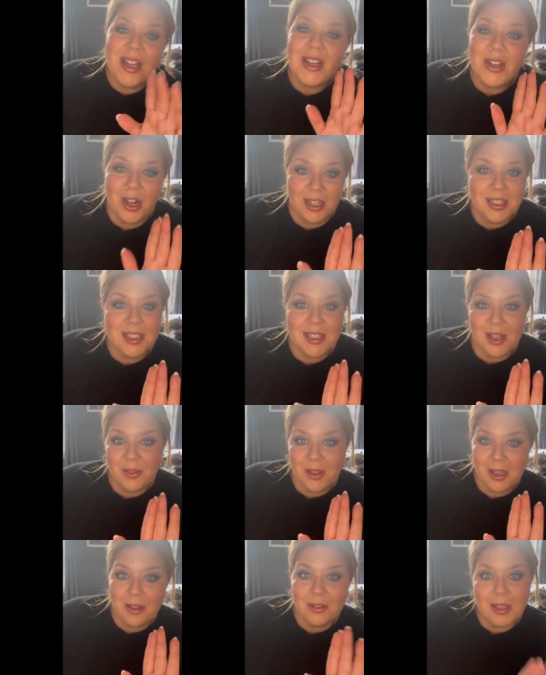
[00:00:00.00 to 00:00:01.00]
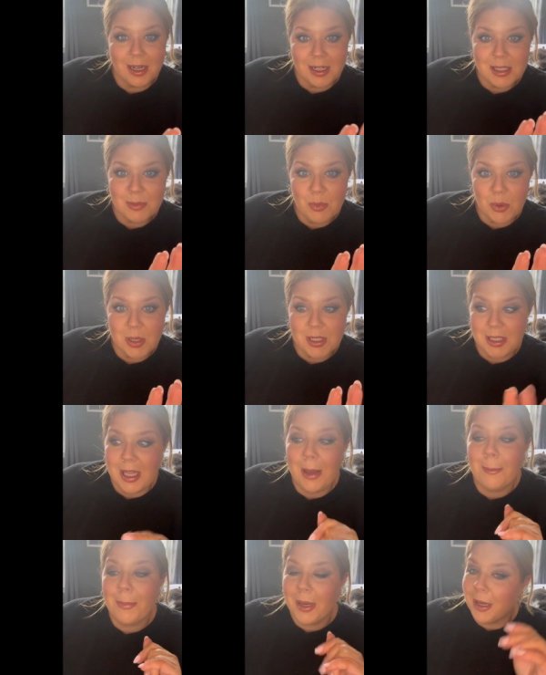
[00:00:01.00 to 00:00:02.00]
not to sound like Alanis
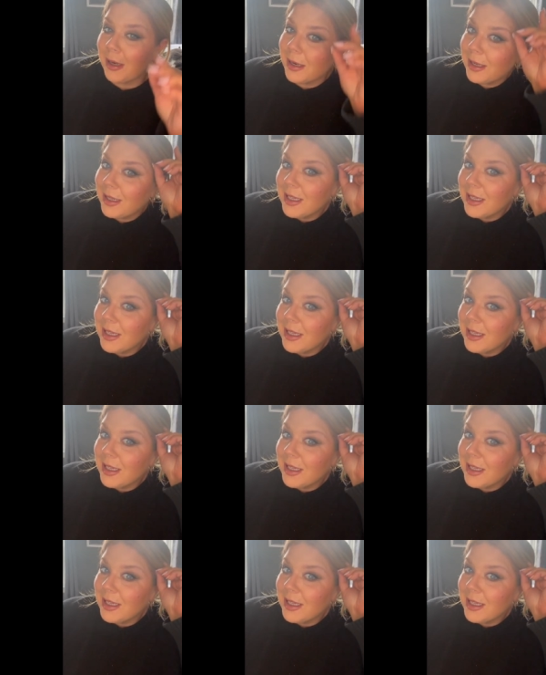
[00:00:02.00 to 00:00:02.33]
Morissette, but